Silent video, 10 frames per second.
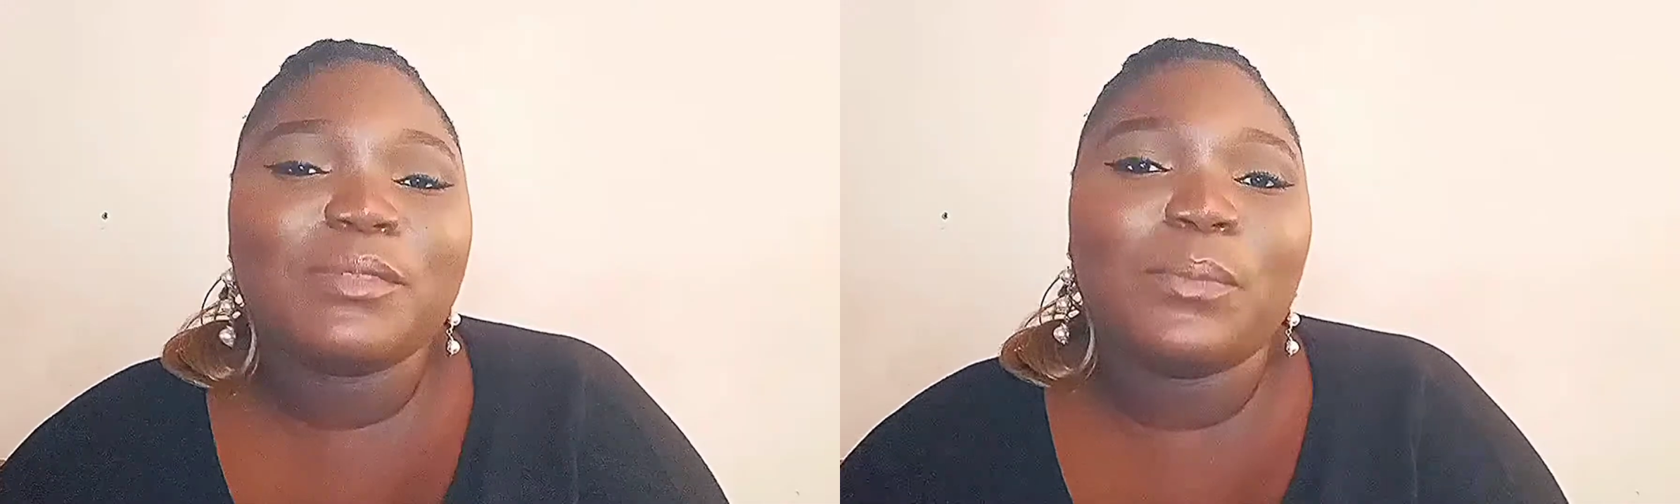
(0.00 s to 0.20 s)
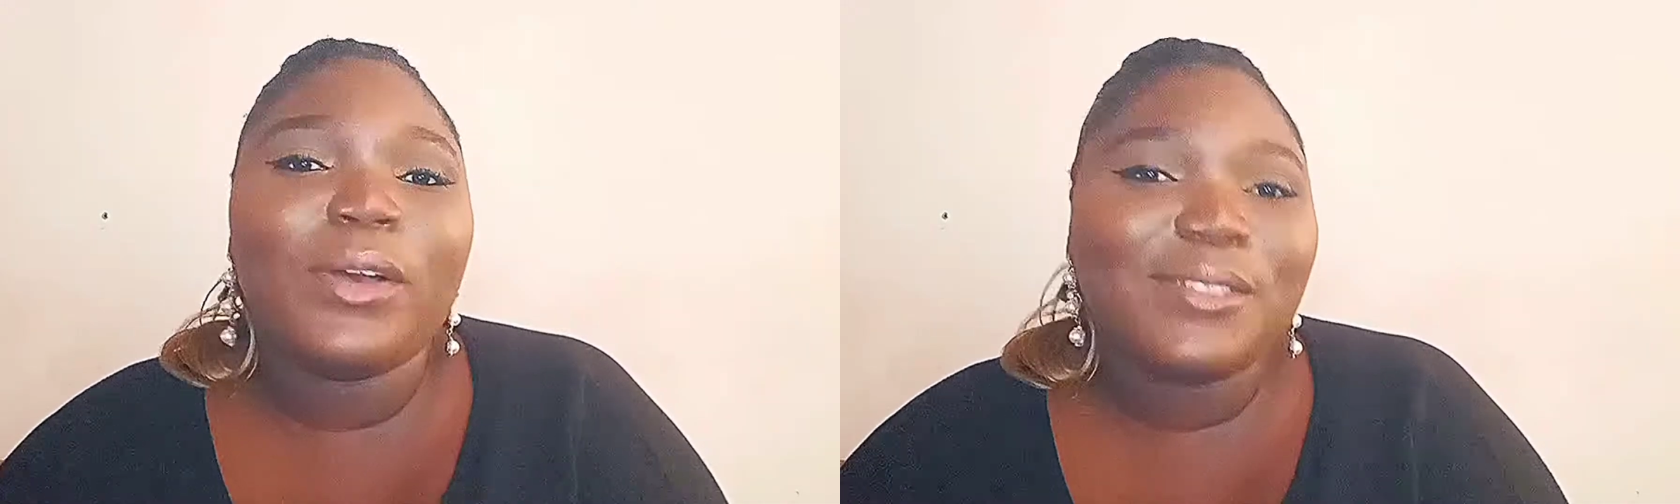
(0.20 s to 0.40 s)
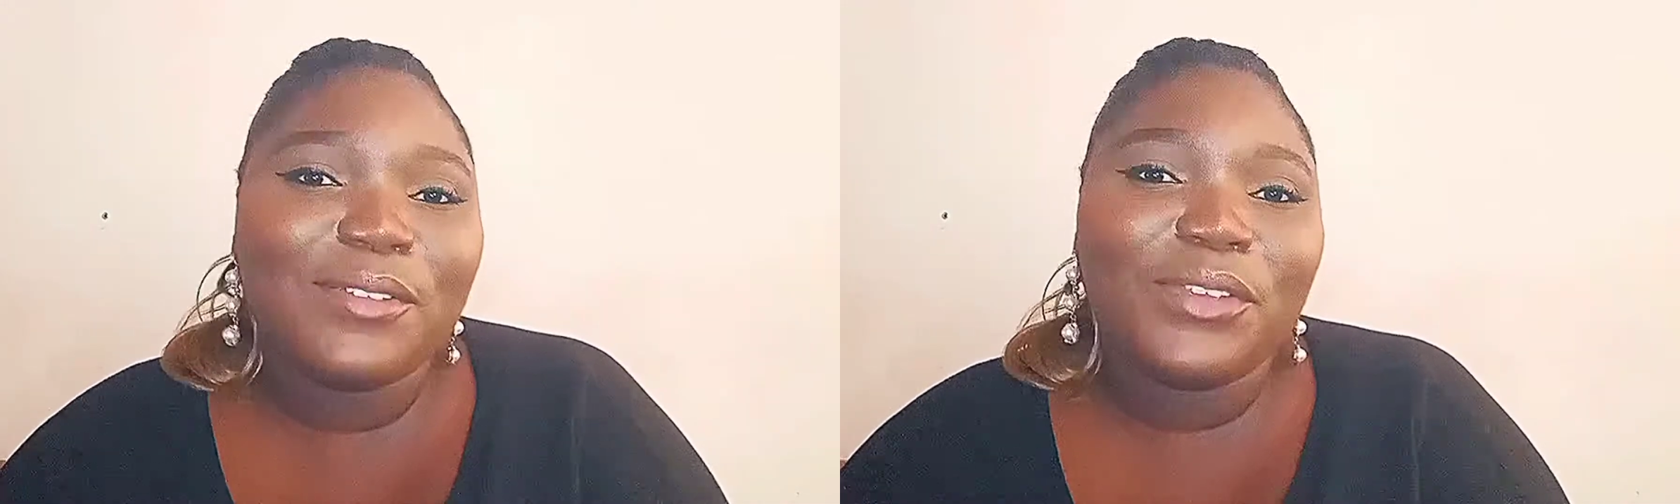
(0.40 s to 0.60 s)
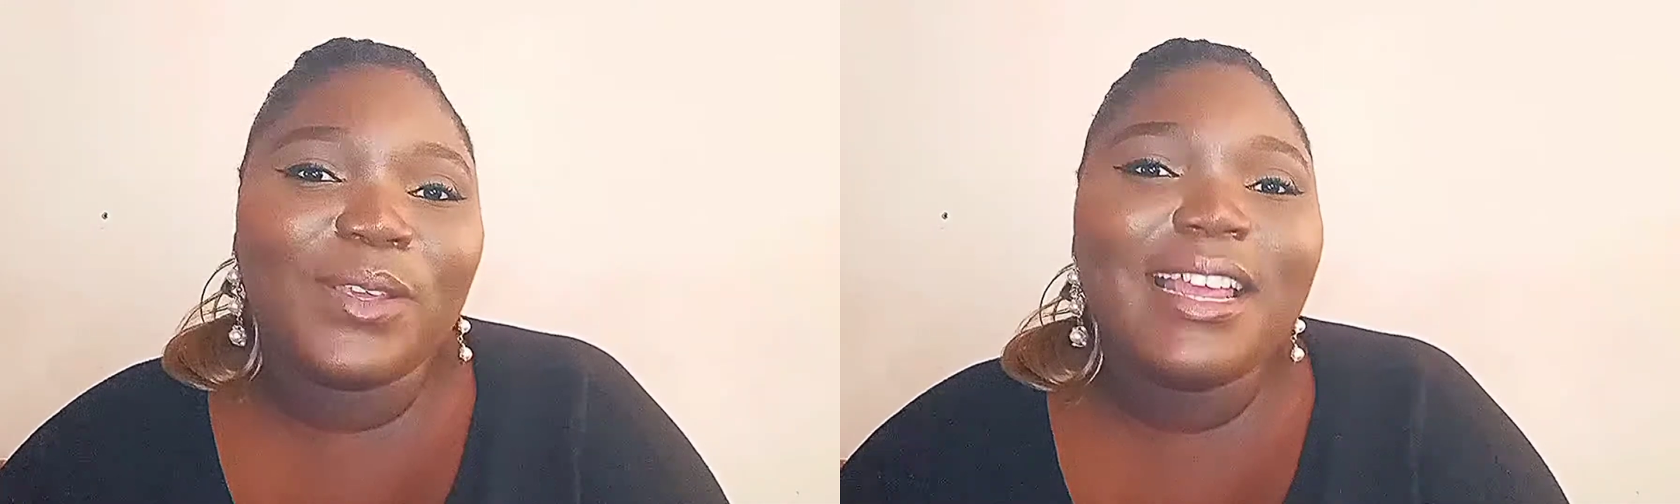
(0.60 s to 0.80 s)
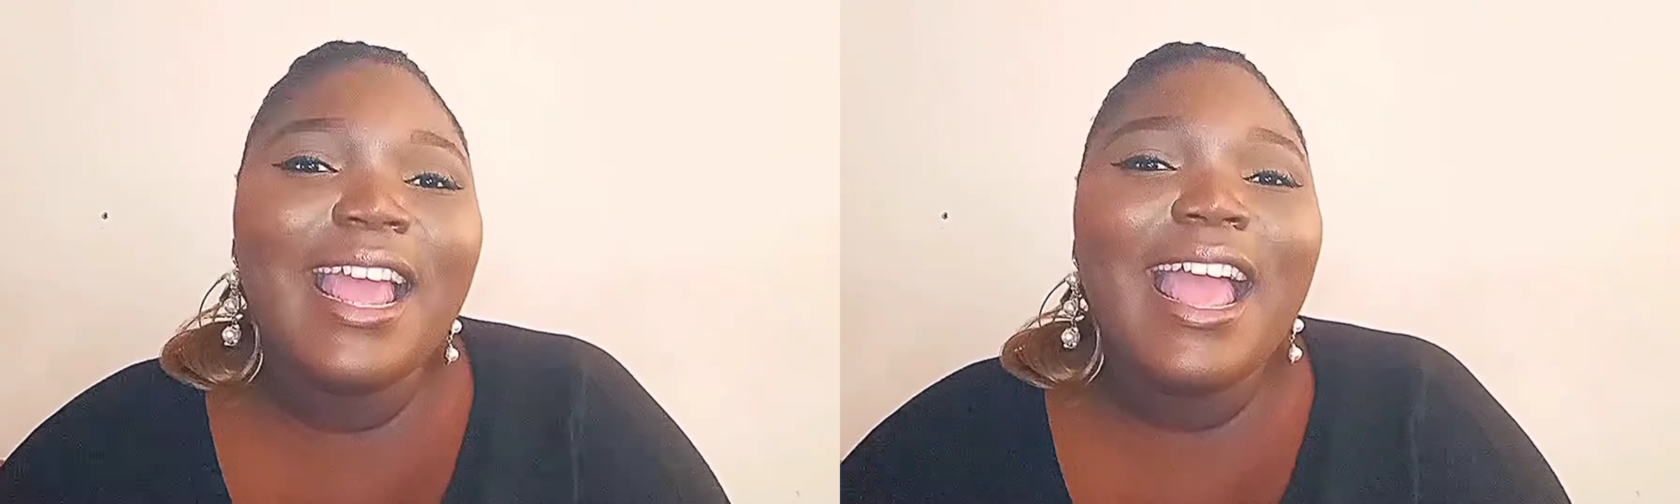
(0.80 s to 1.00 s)
becomes a part of
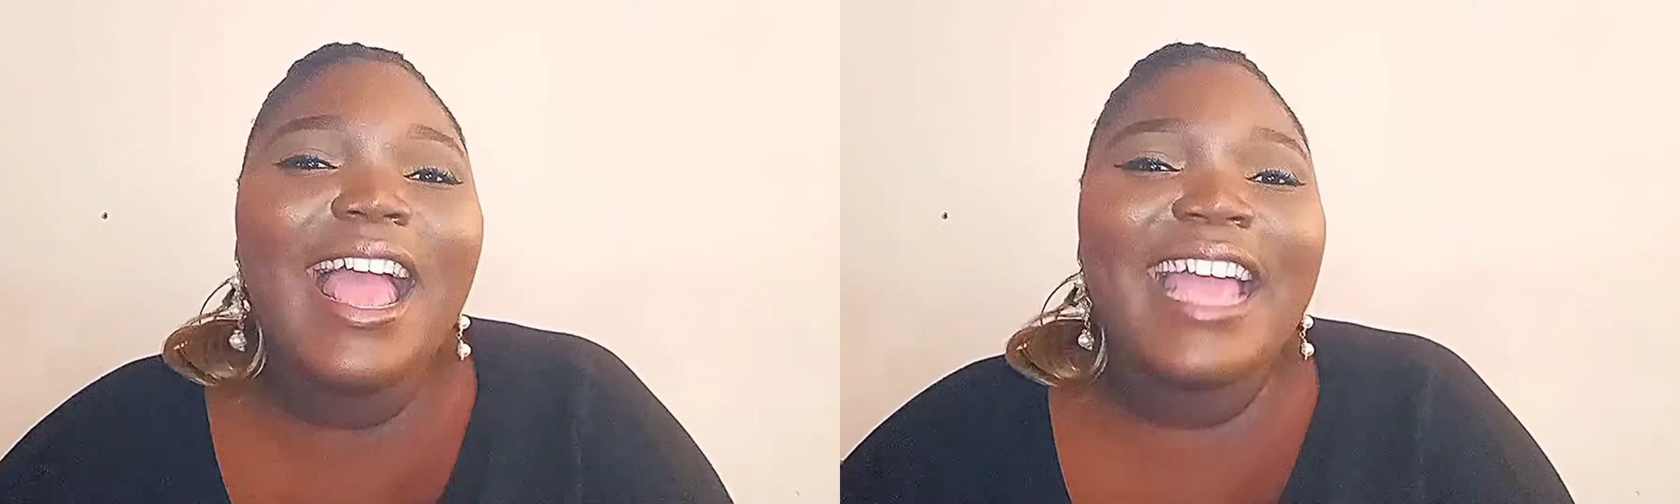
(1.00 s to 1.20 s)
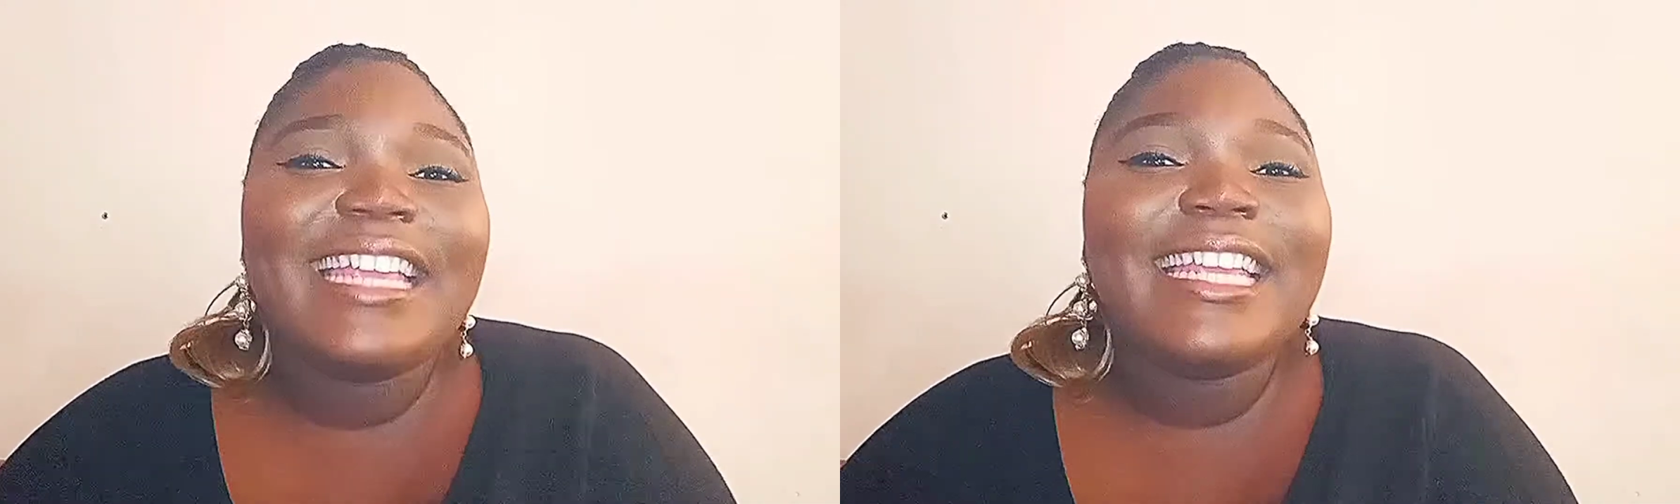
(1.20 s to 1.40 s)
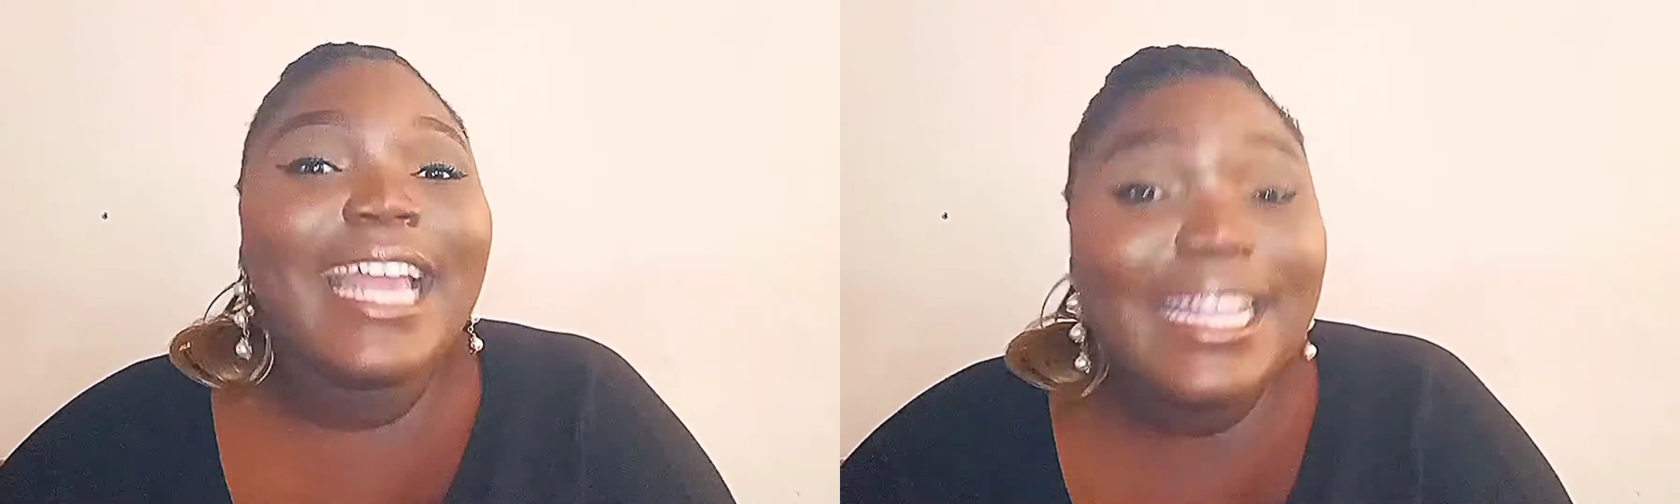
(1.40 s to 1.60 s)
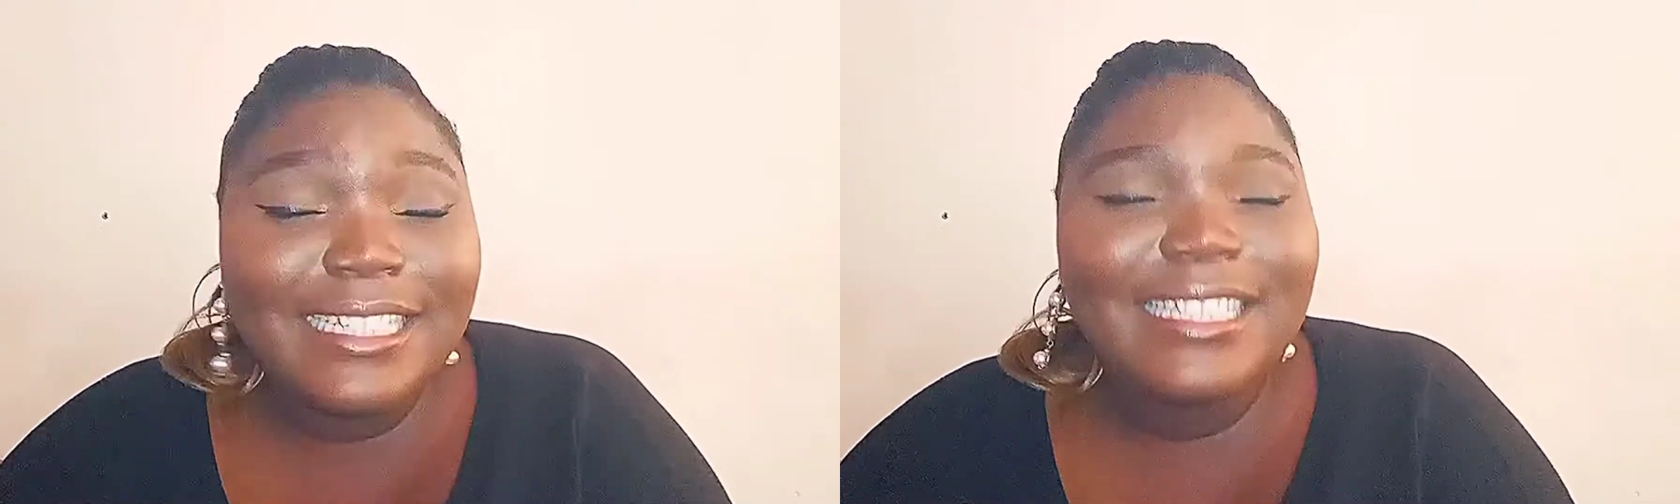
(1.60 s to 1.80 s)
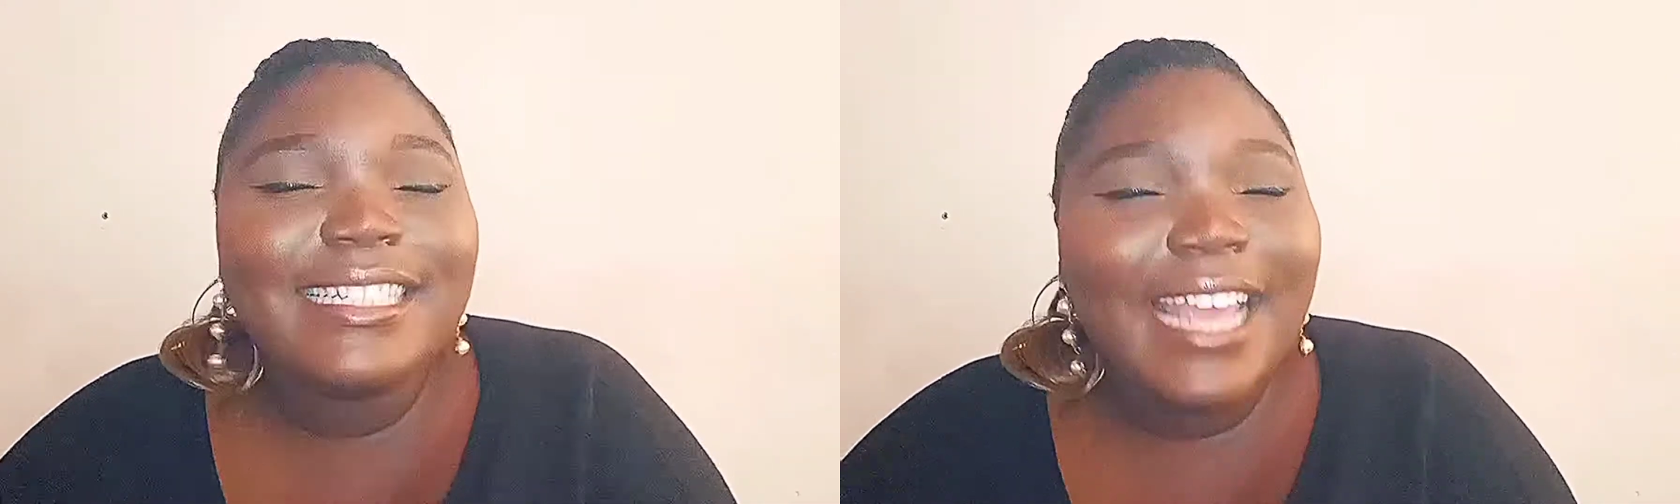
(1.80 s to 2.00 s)
you. And
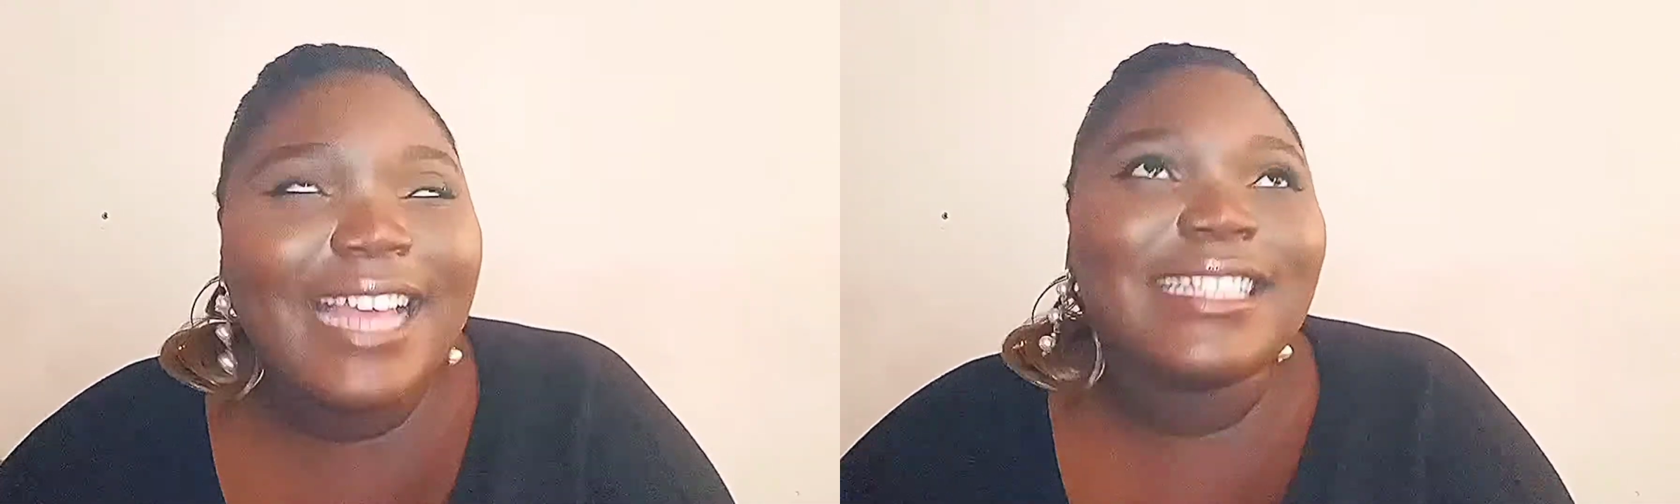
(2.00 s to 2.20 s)
yes,